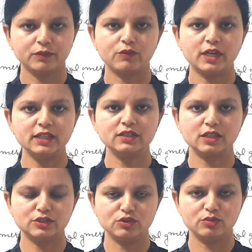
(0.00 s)
One is
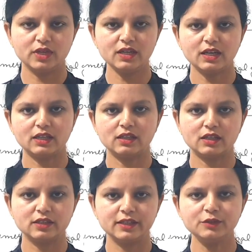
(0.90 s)
consumer and
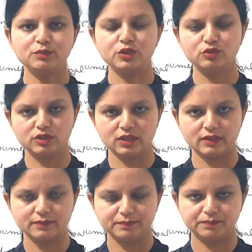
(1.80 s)
other is producer.